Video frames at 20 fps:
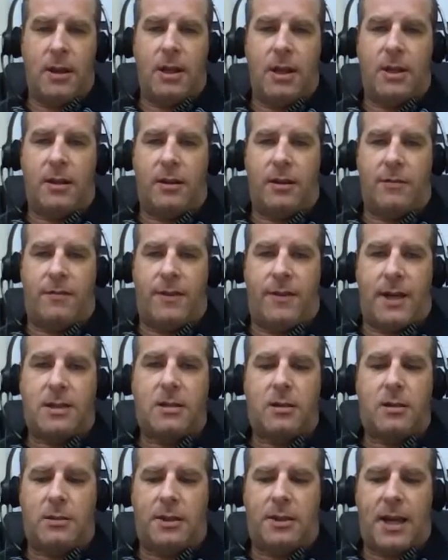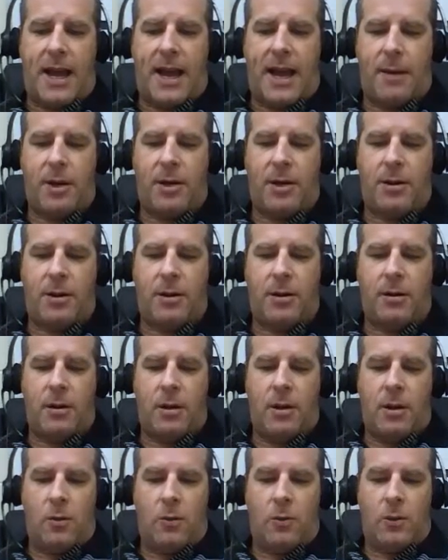the vessel diameter,
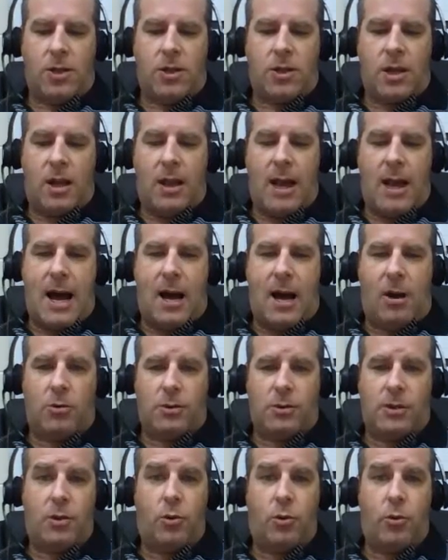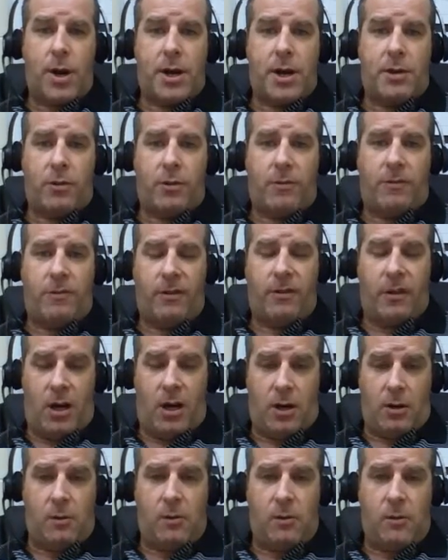which allows greater
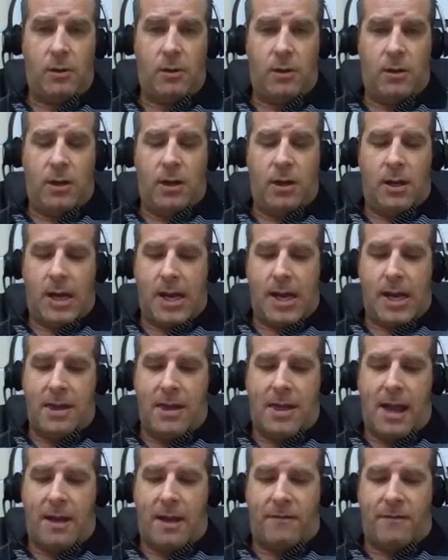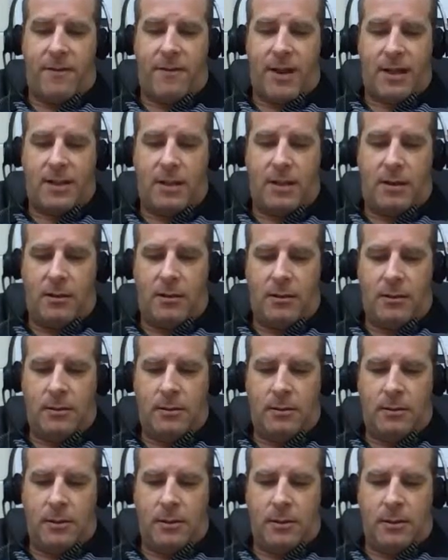flow in that vessel.
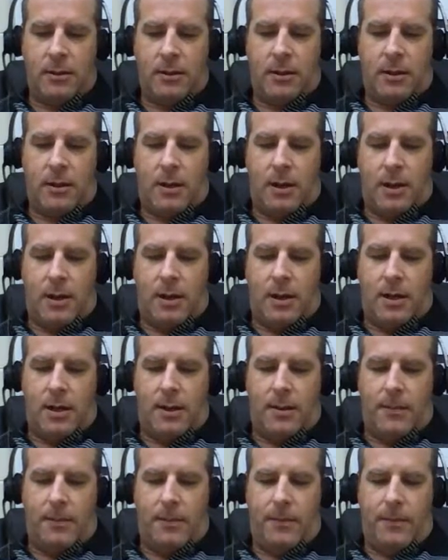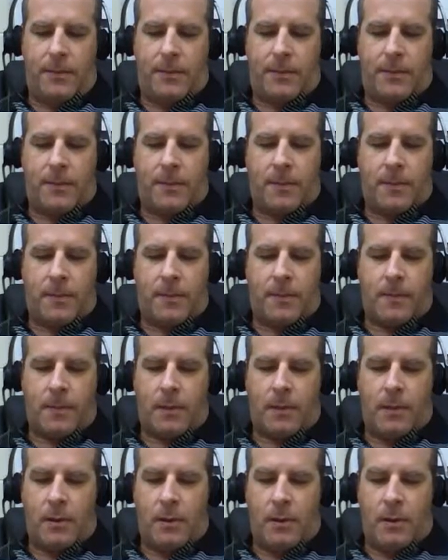
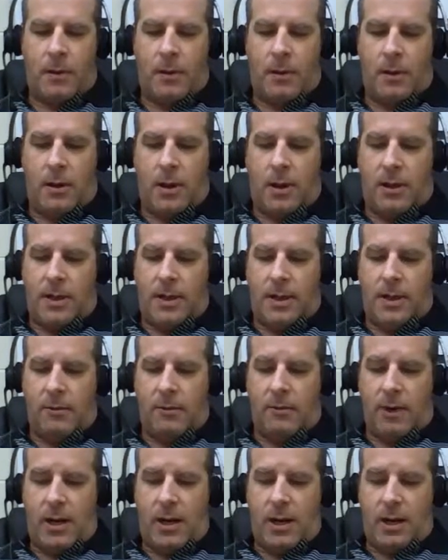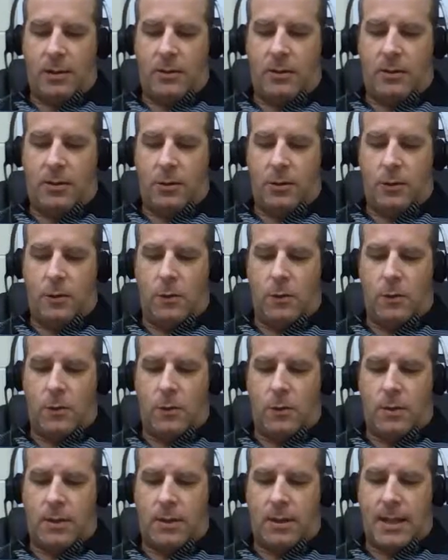And then in regards to
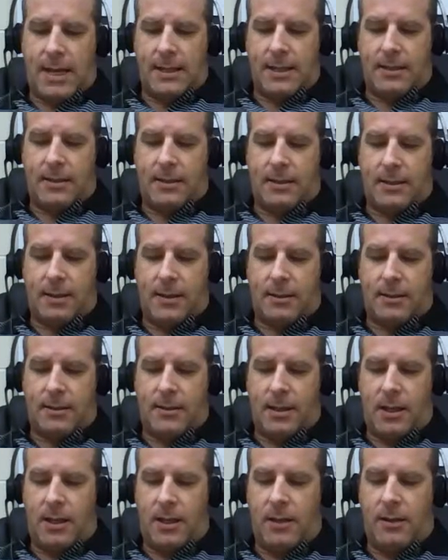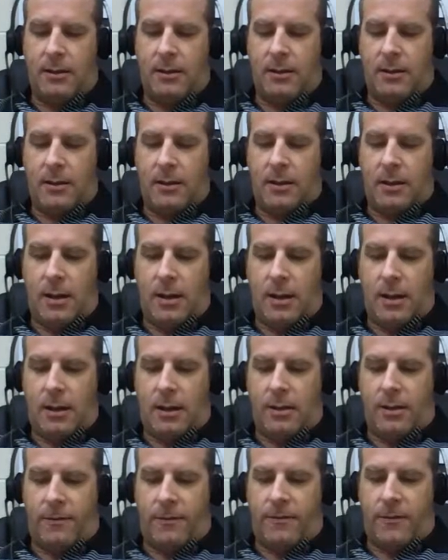slide 60,
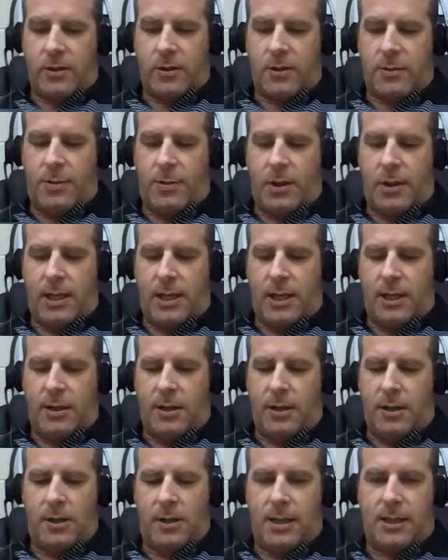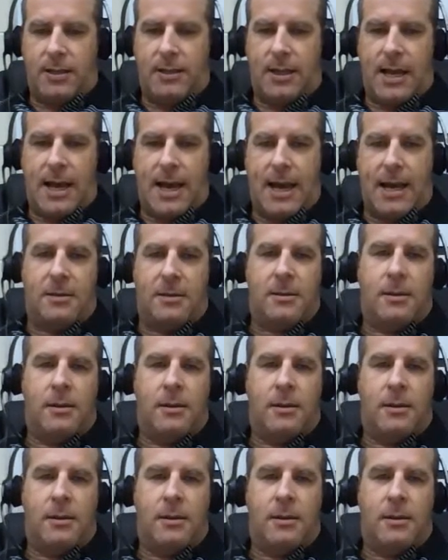the first bullet, notice that